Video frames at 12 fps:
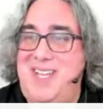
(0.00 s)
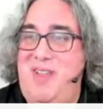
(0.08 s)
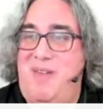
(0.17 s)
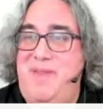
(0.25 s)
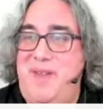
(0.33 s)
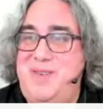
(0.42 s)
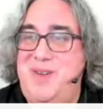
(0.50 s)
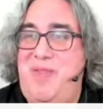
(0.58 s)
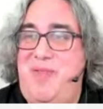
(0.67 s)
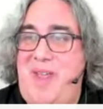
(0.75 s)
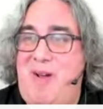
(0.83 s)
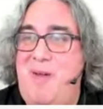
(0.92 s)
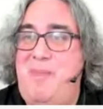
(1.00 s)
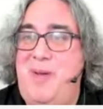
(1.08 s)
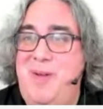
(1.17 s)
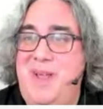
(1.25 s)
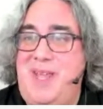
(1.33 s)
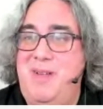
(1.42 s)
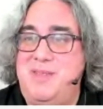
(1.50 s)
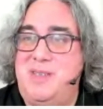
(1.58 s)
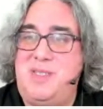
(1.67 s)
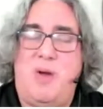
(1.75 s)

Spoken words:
and their future therapeutic uses?